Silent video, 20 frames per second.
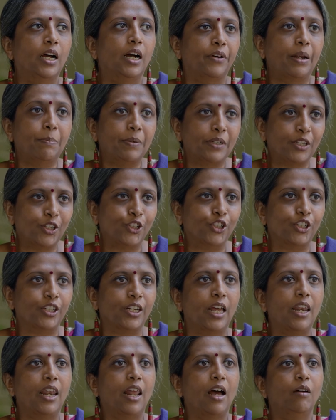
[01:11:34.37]
repetition,
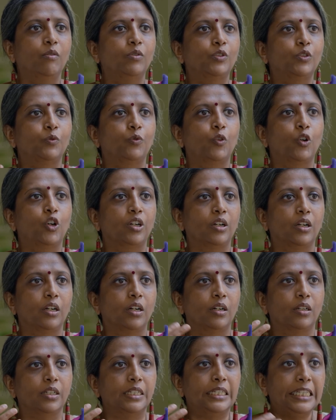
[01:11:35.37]
allows for
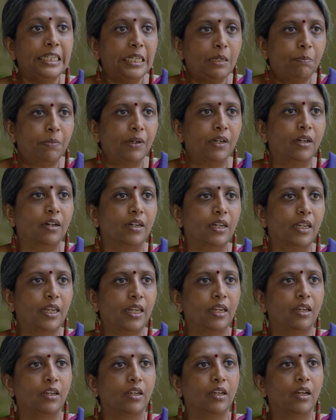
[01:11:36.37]
deep
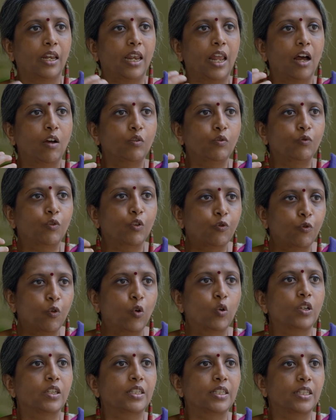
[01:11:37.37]
learning, allows for
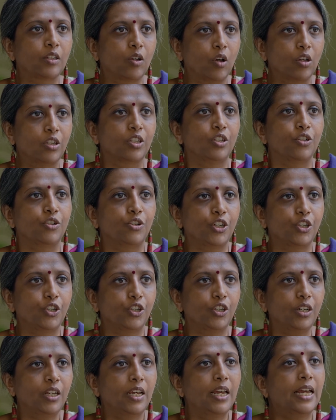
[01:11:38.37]
focus and
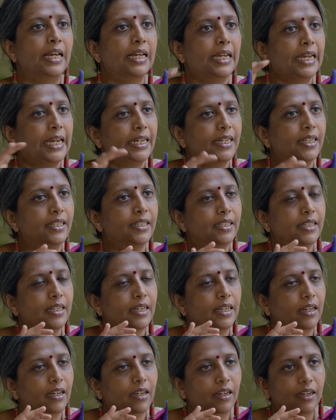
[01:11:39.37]
concentration, it is
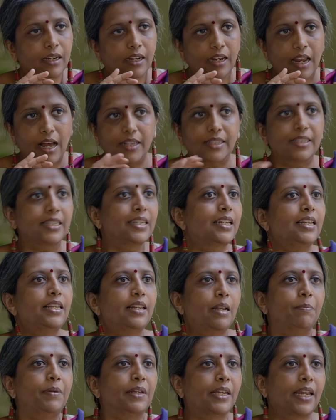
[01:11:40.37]
classically
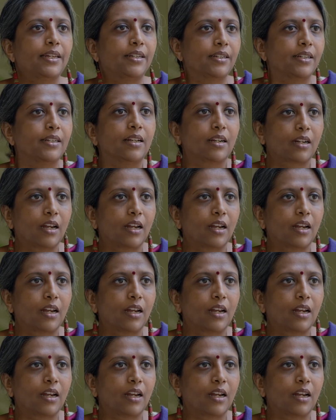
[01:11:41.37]
replicated in a